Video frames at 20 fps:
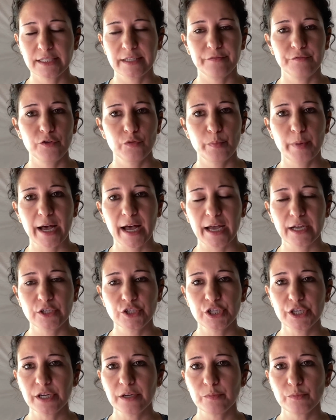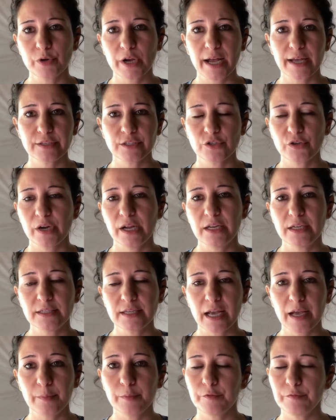If you buy chicken breast or any
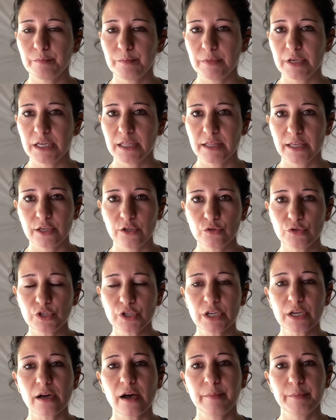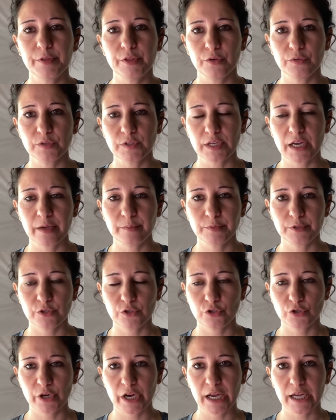type of meat, they usually come in those types of
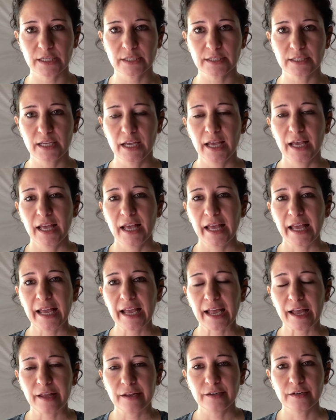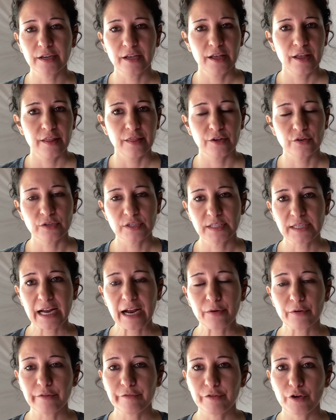trays, and they're
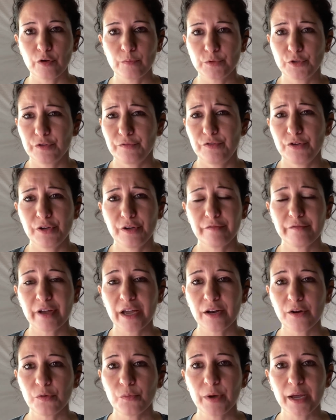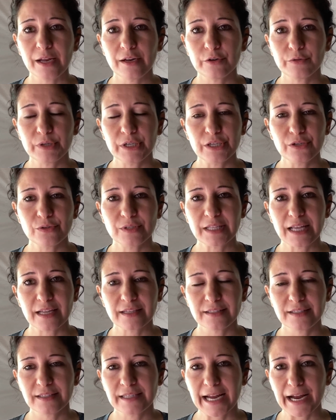styrofoam, so if you can find a way to reuse
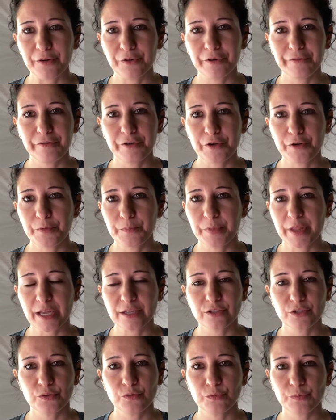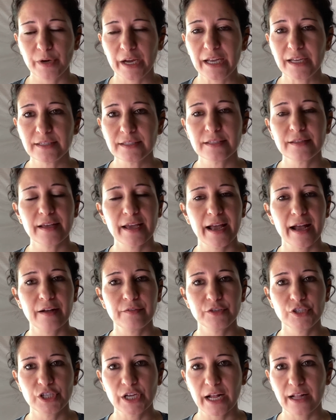that styrofoam, that's great. They
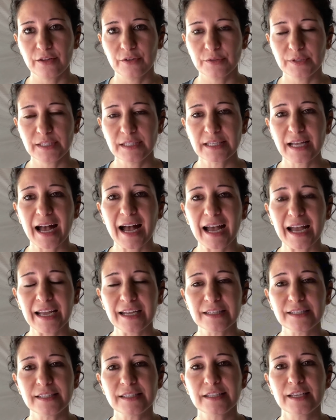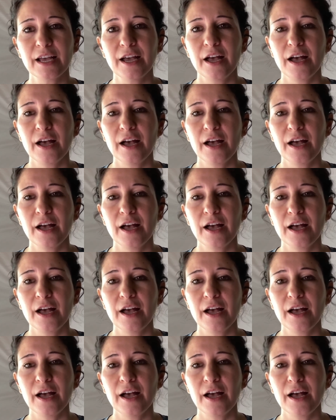have shallow sides.